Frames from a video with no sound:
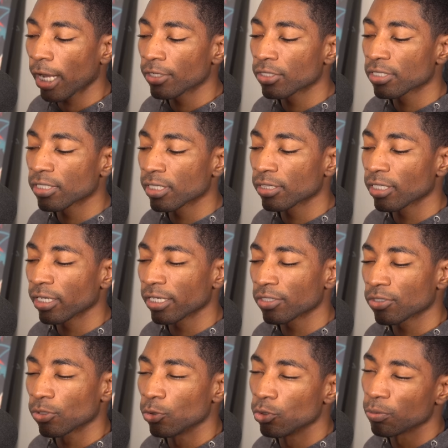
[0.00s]
I just think that
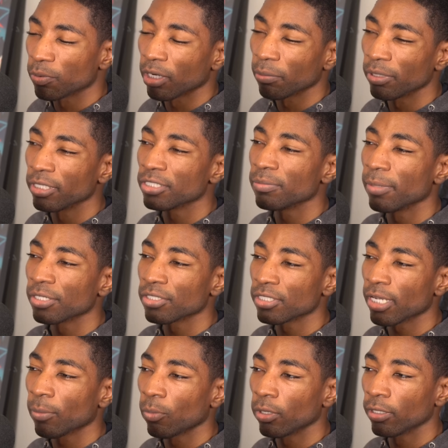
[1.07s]
like two is probably as much
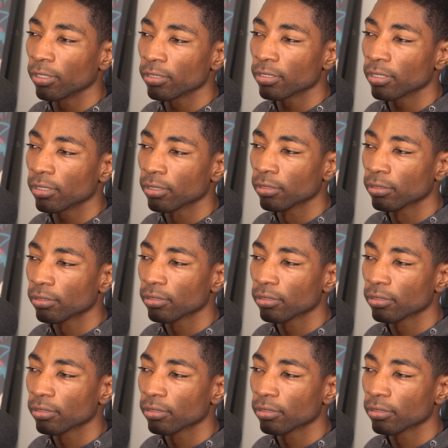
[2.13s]
as I'm willing to